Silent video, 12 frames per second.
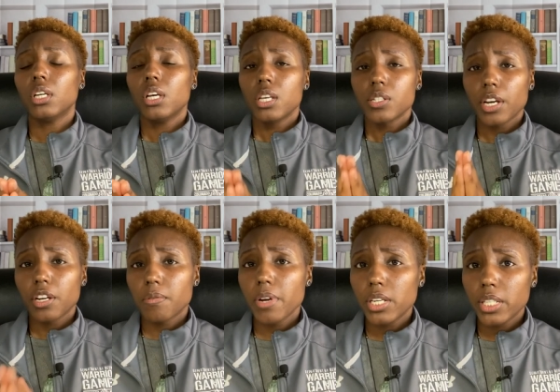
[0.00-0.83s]
So I
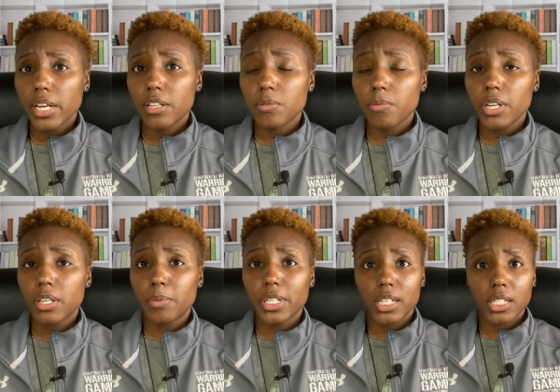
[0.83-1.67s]
created that as well,
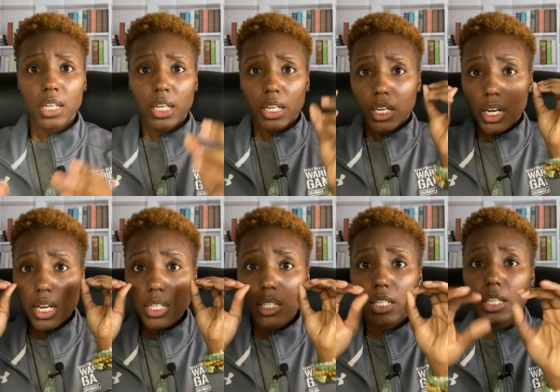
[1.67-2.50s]
because
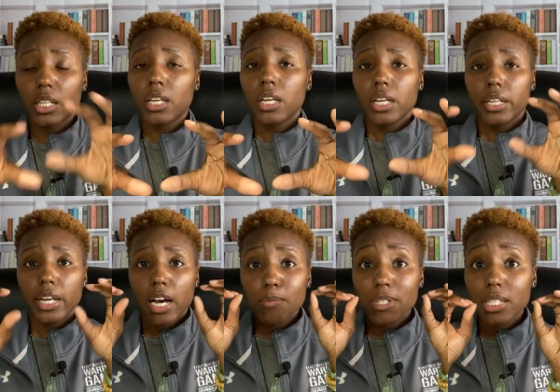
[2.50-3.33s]
constantly
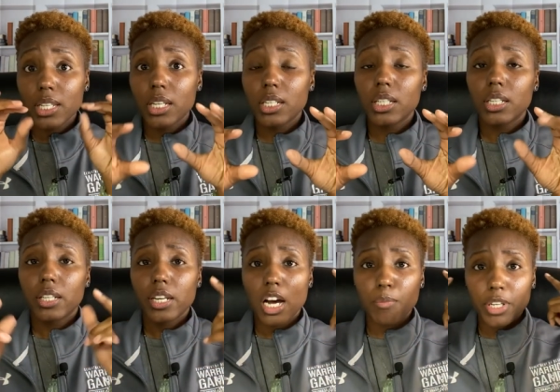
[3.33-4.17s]
now I'm seeing it,
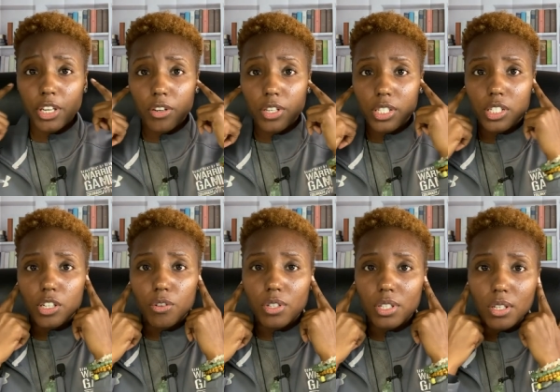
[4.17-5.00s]
now I'm hearing a
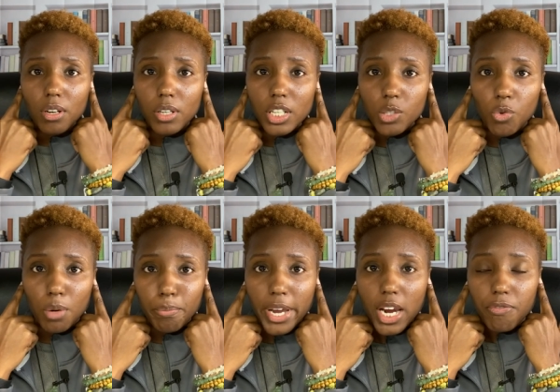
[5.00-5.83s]
certain song that's the one
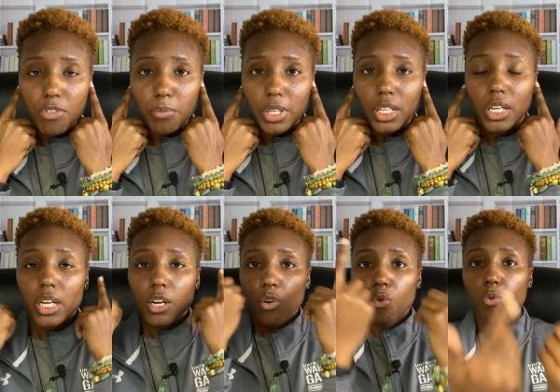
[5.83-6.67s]
made for me
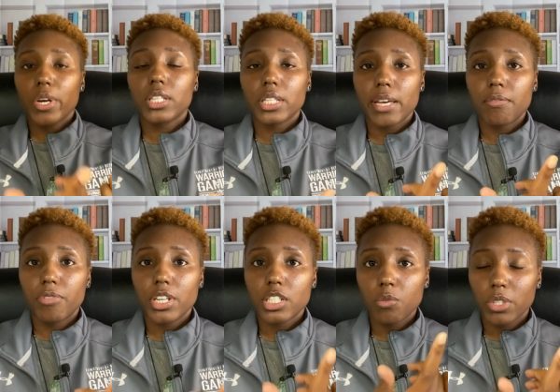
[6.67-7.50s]
with that
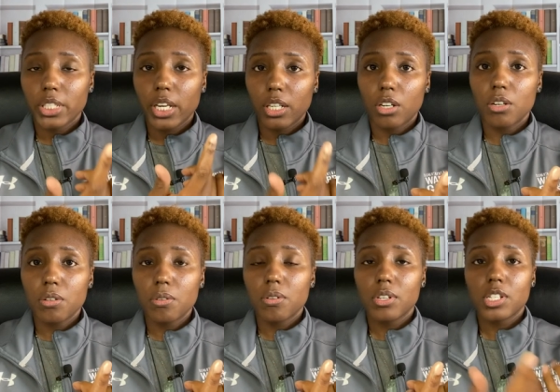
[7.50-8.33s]
vision, with that
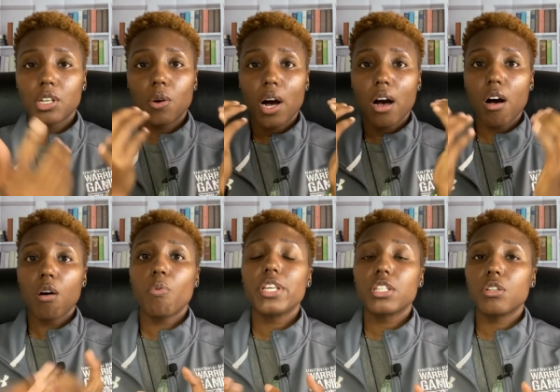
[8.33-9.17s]
goal. So I
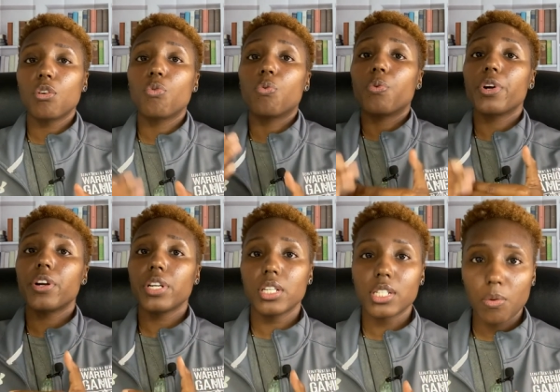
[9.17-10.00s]
always know where it
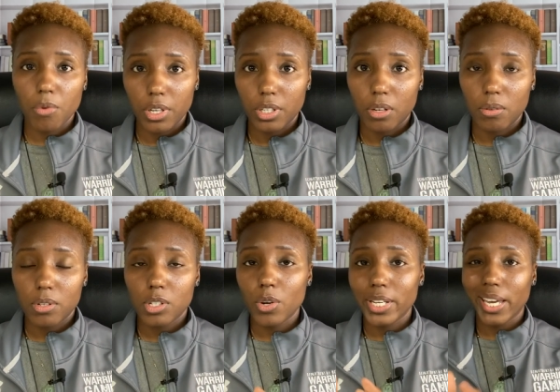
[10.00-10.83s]
is I want to go.
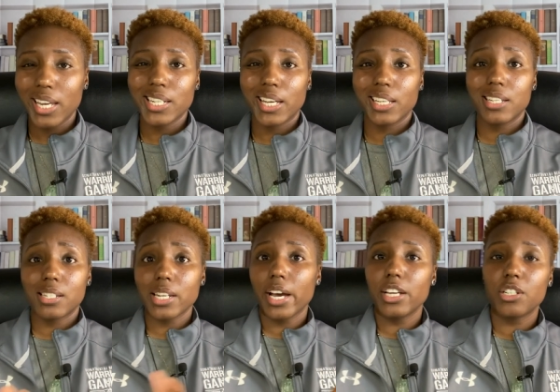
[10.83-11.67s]
So in case I get
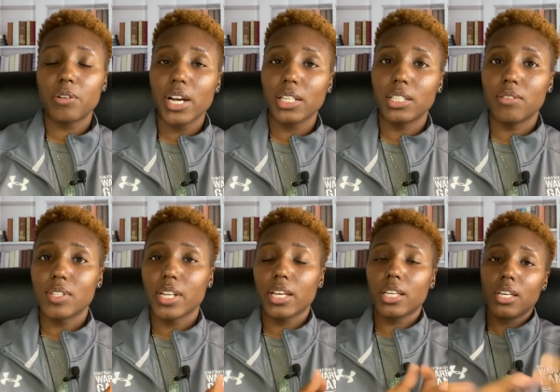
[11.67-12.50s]
sidetracked and it was
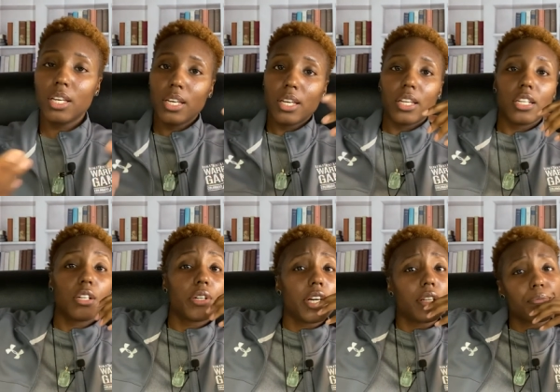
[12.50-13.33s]
like, you know
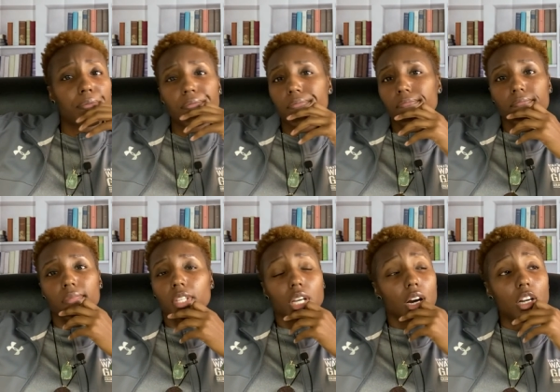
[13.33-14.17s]
what,
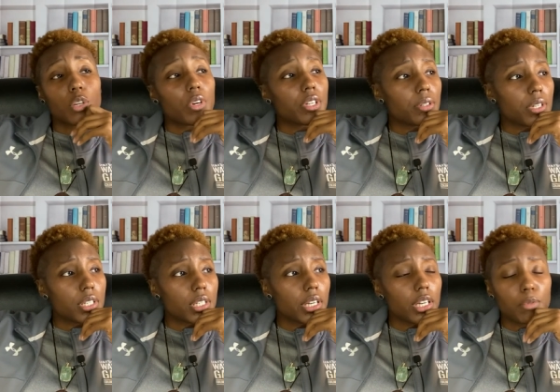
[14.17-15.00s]
I only want to do this
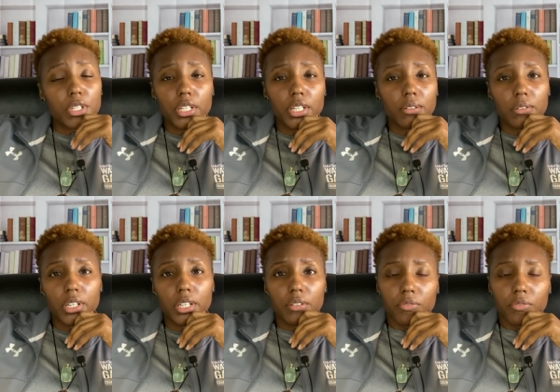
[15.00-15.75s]
today, I'm good, right?